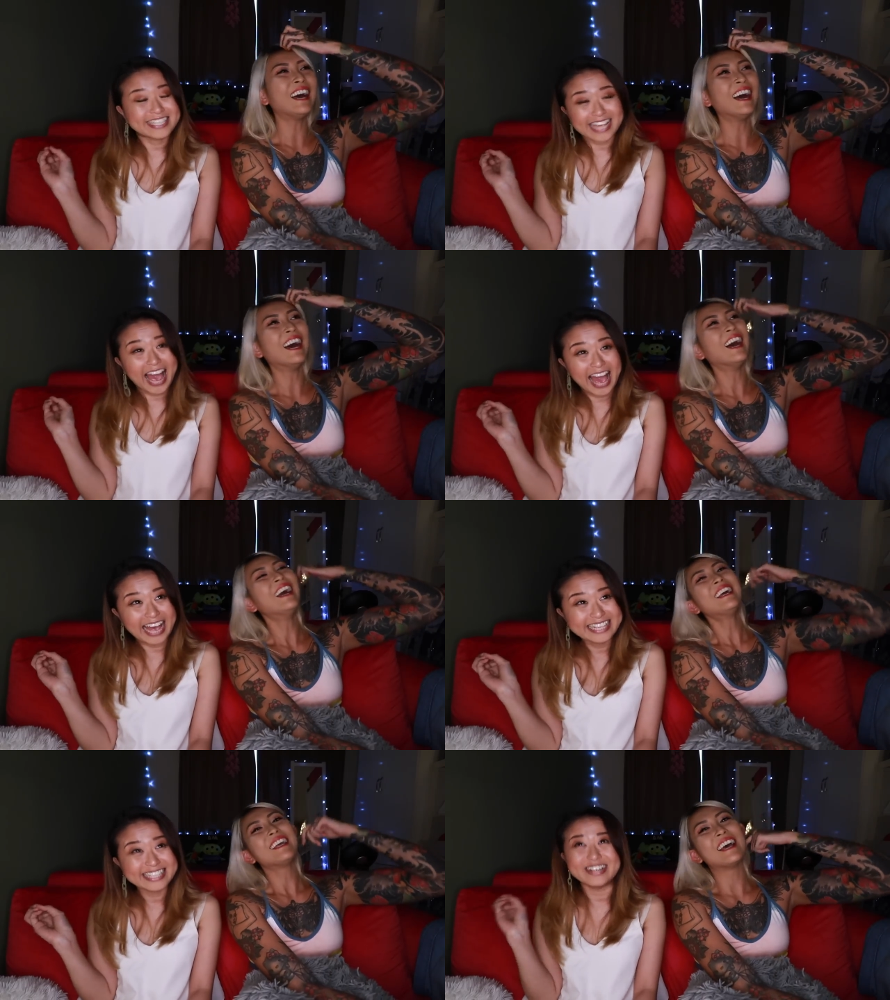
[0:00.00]

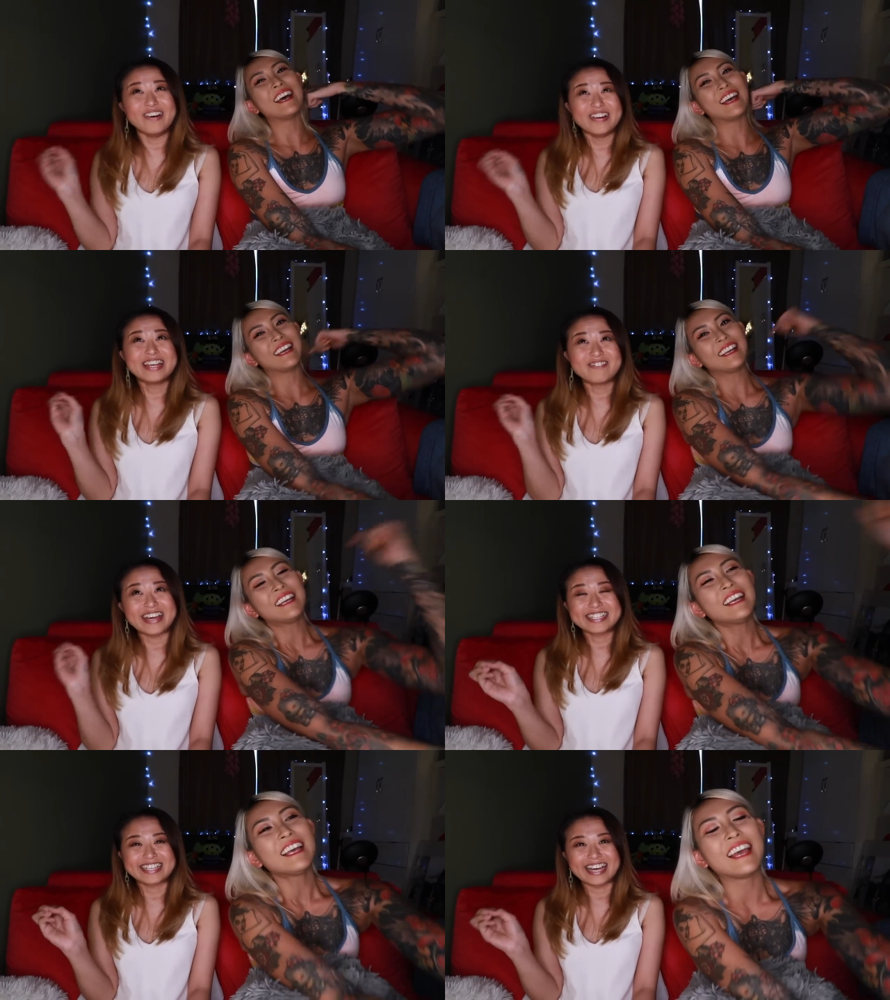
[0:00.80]
Speaker 1: sense. Yeah. It only
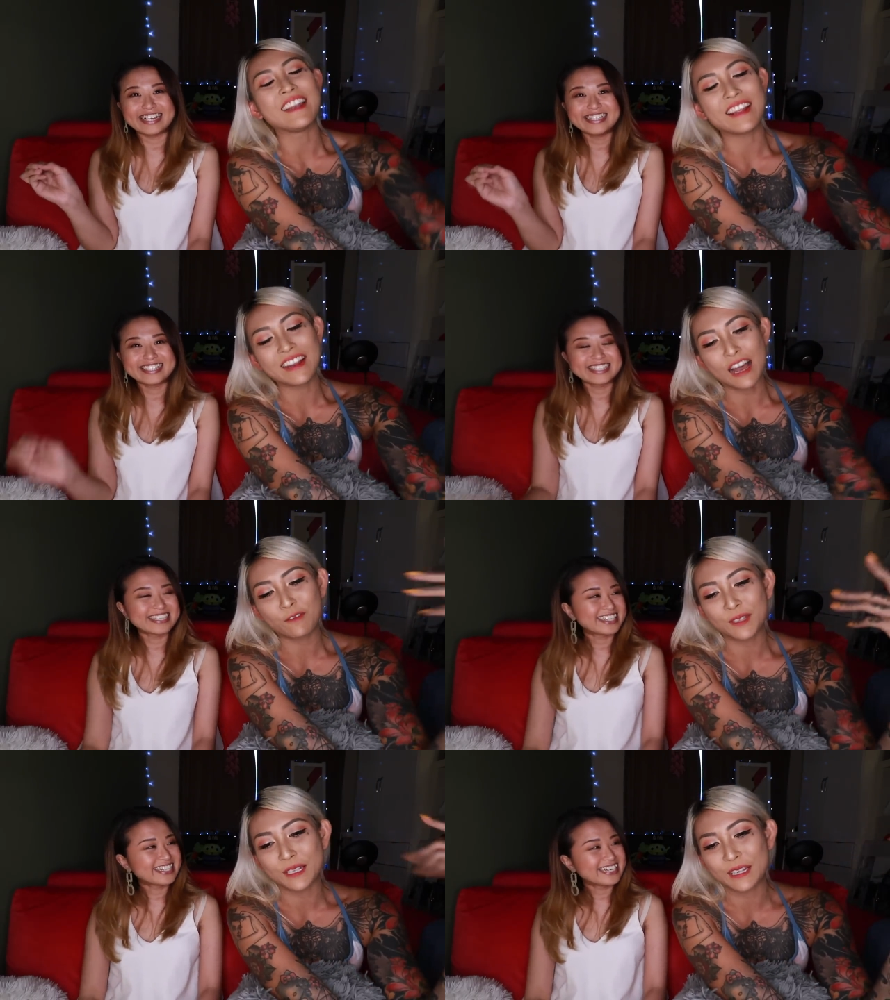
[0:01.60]
makes sense. And then
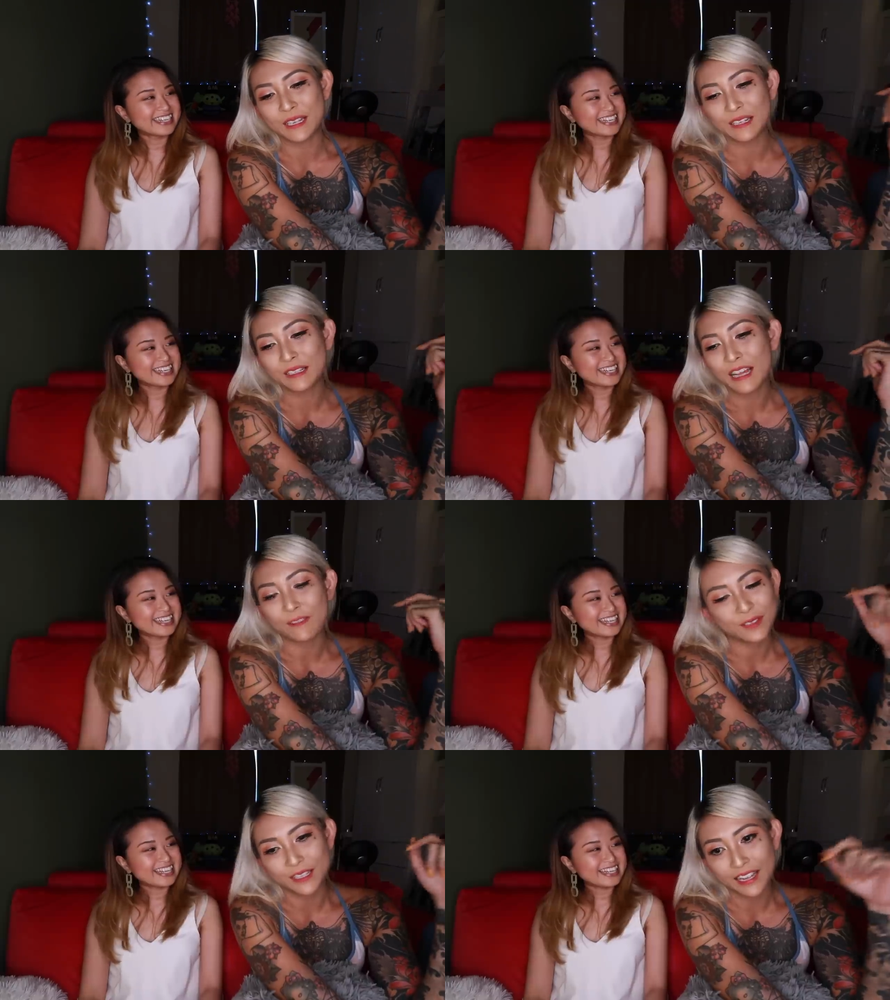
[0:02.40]
Speaker 2: after
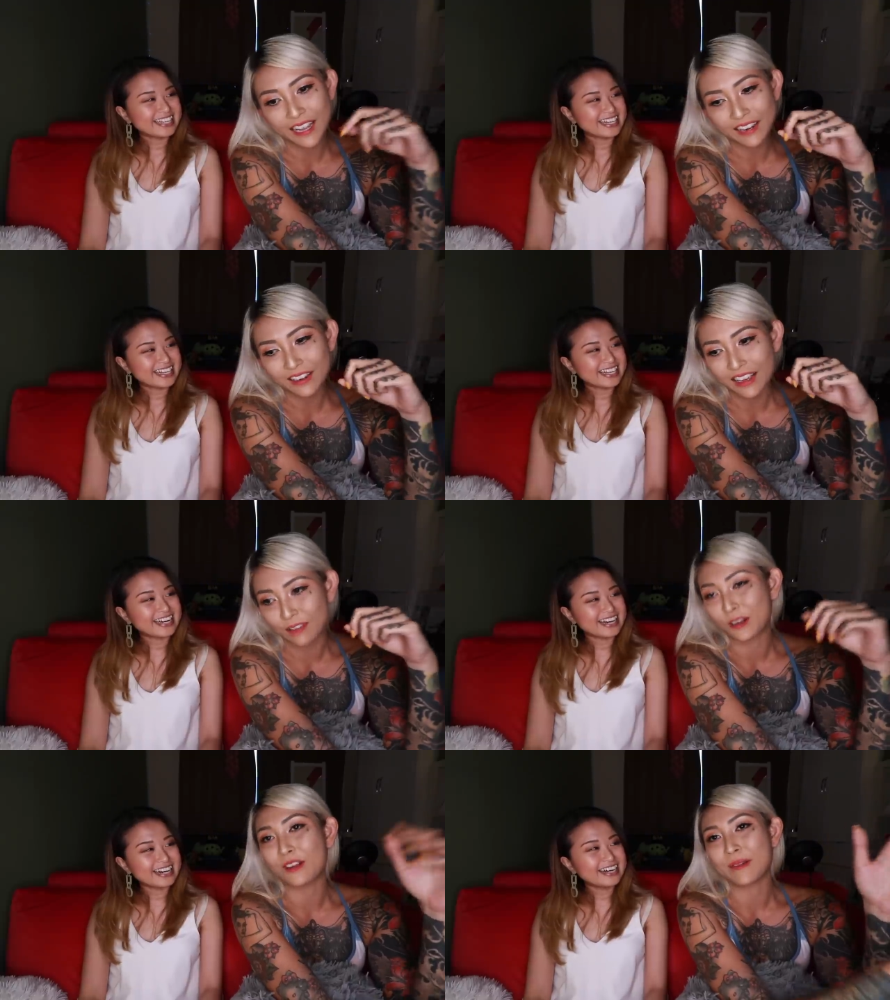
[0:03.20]
after that, I've
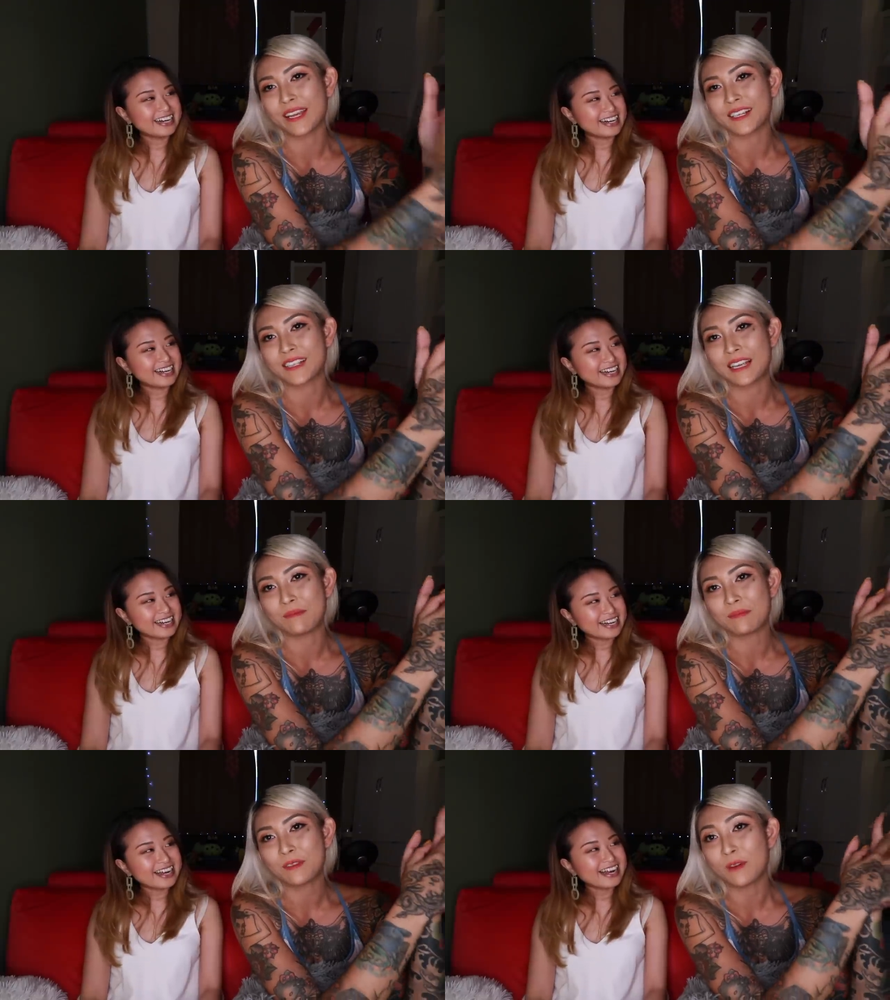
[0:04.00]
uh -huh. got uh-huh. my
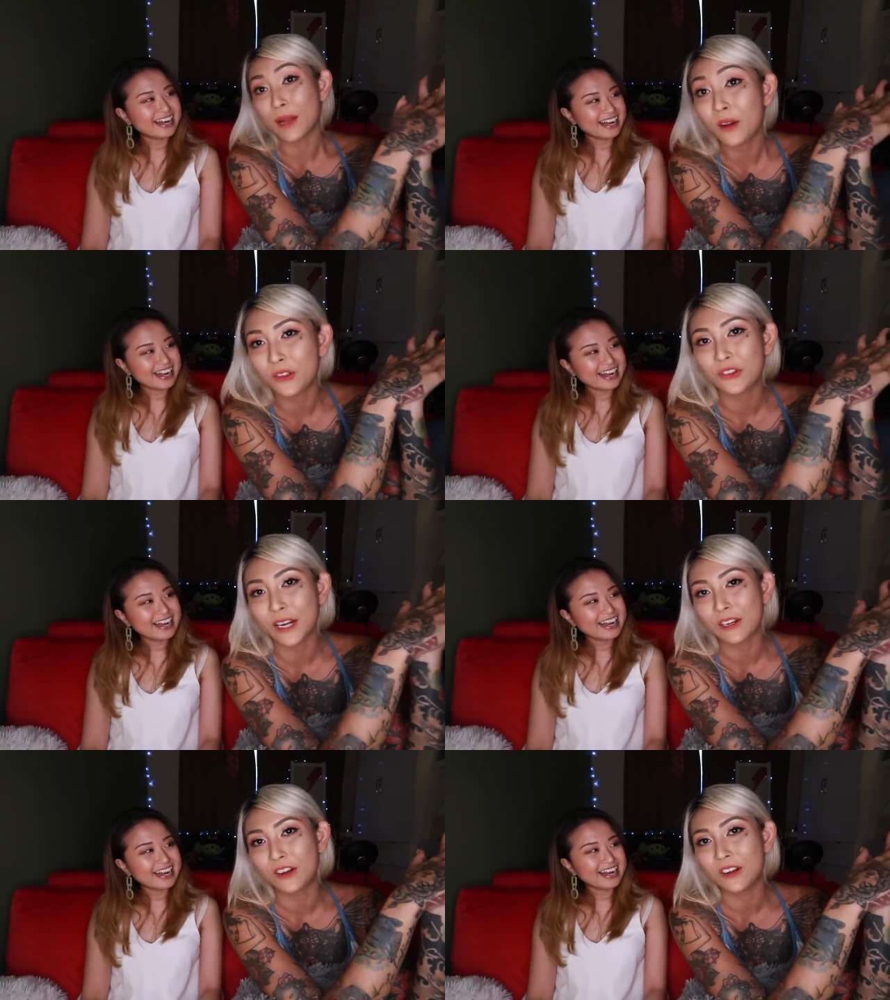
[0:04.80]
exam for my
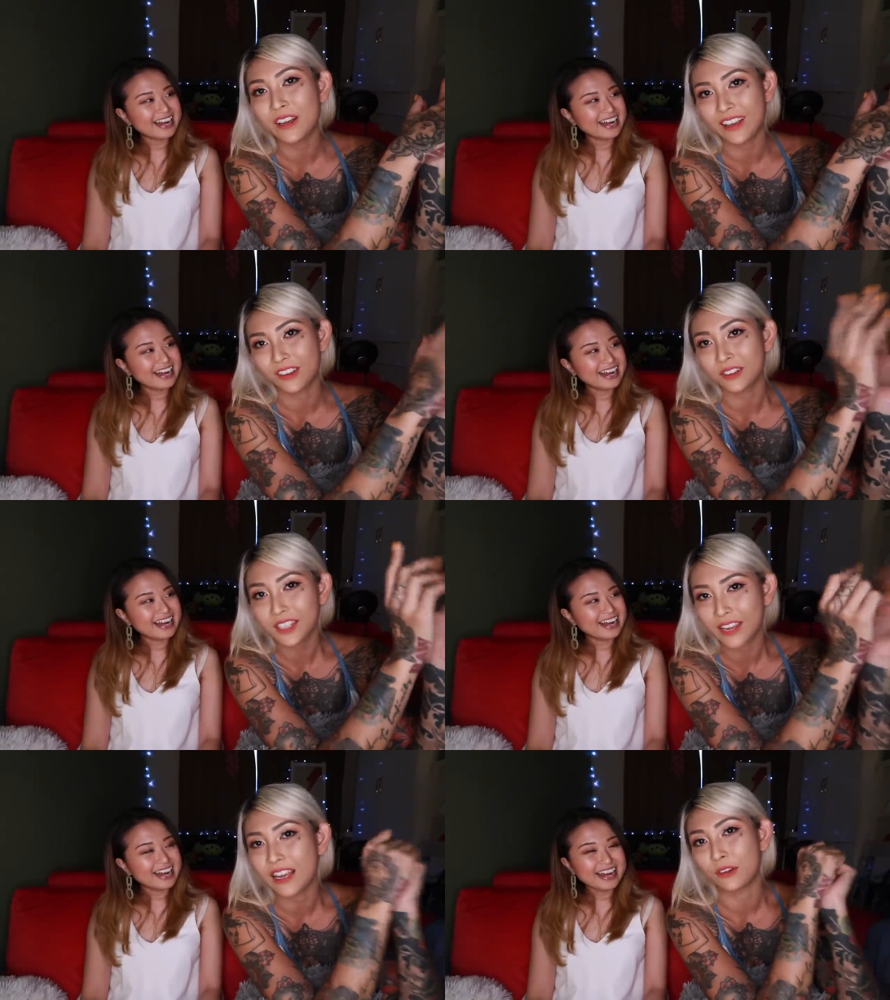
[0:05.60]
contract law. I got
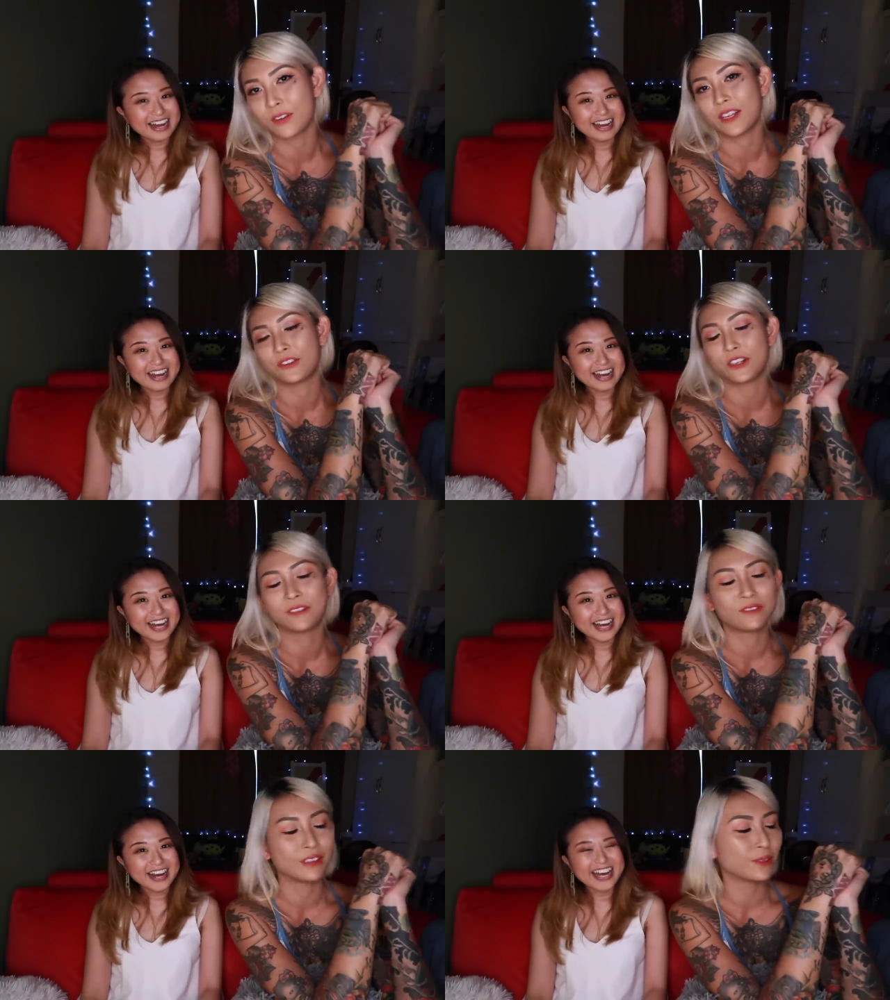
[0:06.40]
ten out of hundred.
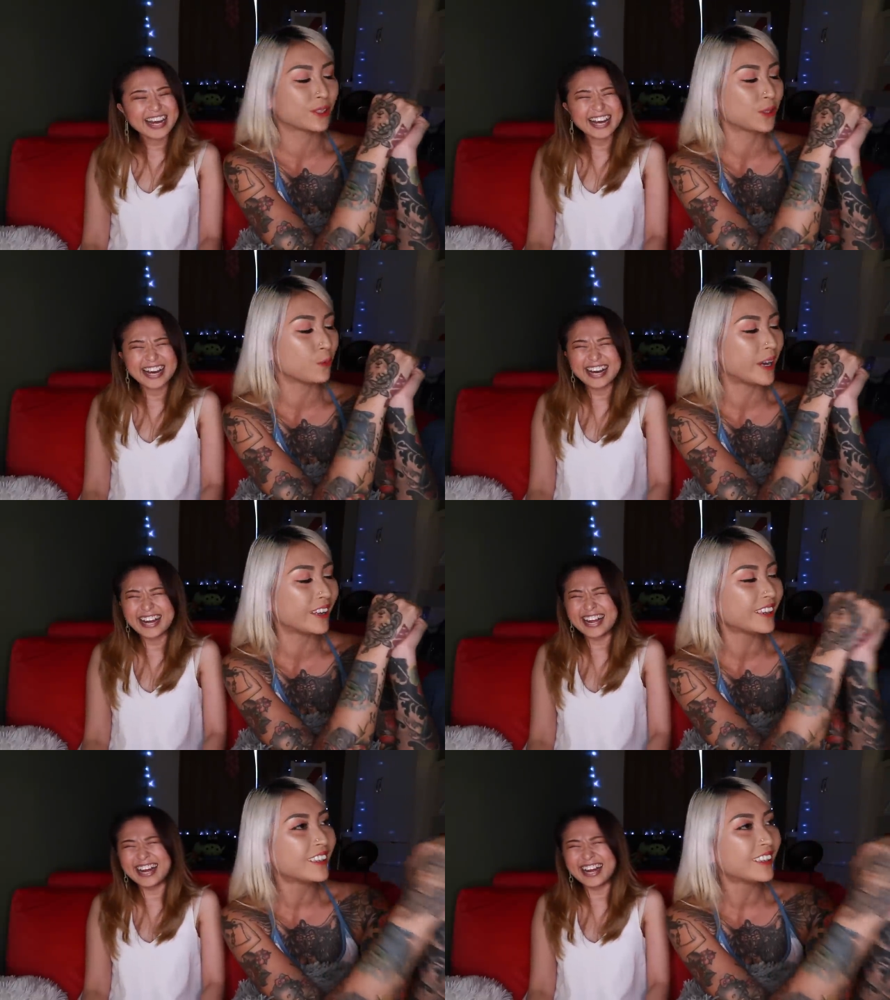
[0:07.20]
It was so bad.